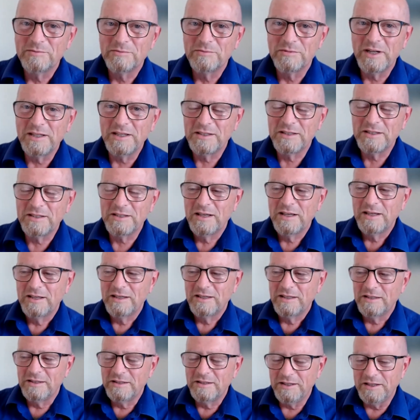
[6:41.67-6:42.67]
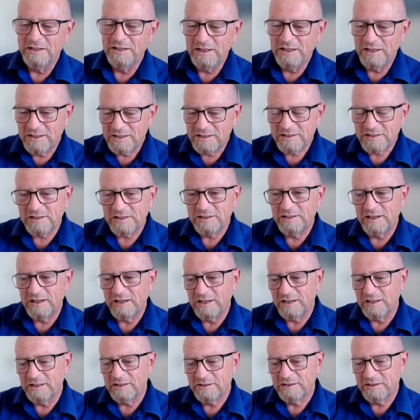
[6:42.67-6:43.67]
right? The
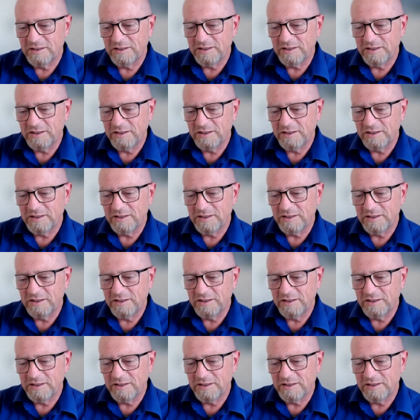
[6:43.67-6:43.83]
incident